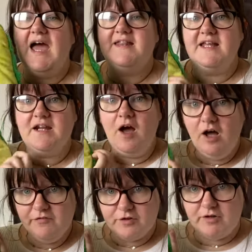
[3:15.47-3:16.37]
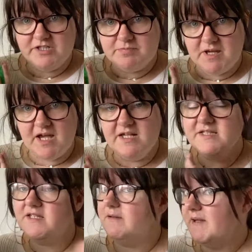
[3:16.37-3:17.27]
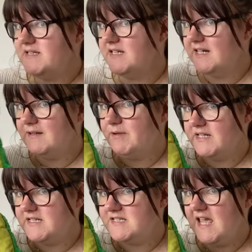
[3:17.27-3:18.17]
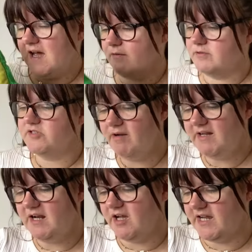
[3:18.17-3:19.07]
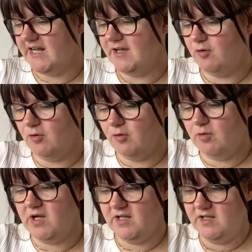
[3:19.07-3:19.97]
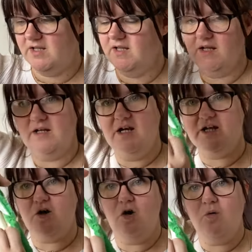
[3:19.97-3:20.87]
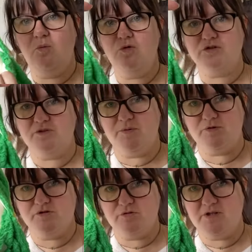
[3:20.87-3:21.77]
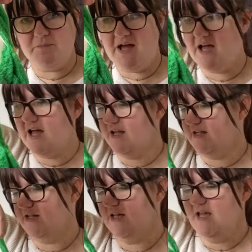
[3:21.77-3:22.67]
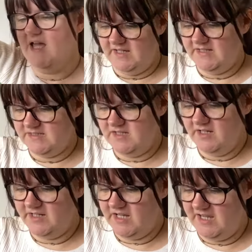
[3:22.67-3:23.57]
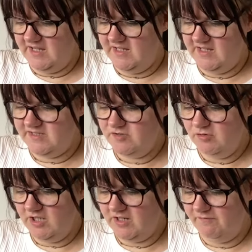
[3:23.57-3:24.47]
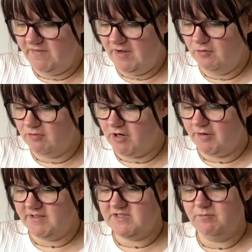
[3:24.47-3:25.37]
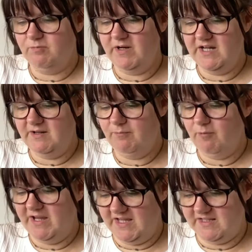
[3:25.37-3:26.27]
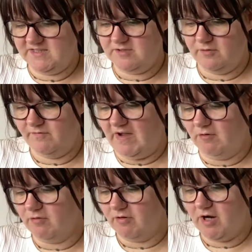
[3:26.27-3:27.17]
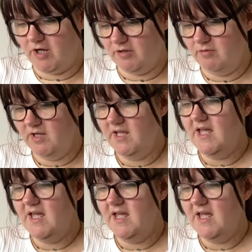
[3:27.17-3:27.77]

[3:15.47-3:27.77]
and then after Christmas, they basically went in the sale. It's only like a little, like, hot water bottle at the back. It's like a, it's not like a Velcro, it's a really weird sort of Velcro,